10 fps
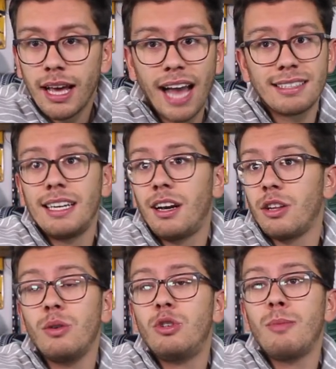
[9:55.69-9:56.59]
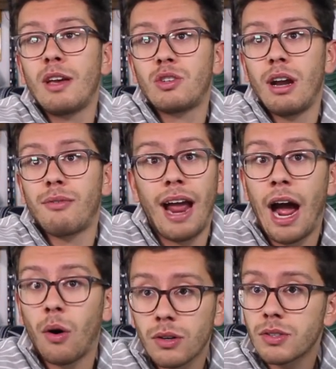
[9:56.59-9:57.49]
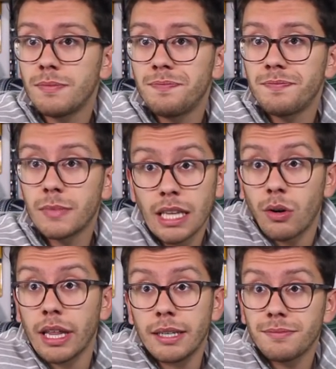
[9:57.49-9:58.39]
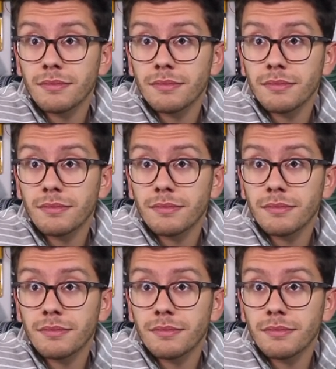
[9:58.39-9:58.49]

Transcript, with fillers: as I did on YouTube yesterday for hours, literally.